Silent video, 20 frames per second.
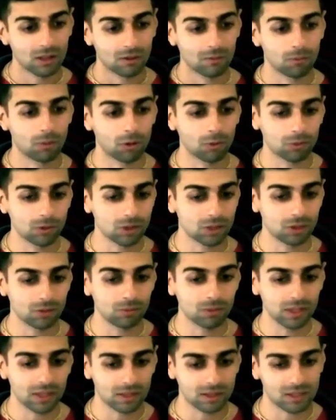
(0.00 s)
but we should
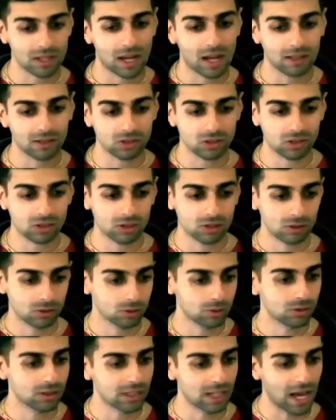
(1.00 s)
be attached
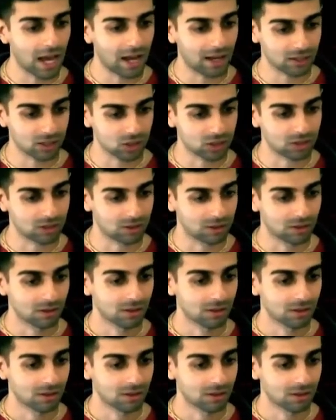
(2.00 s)
to the action.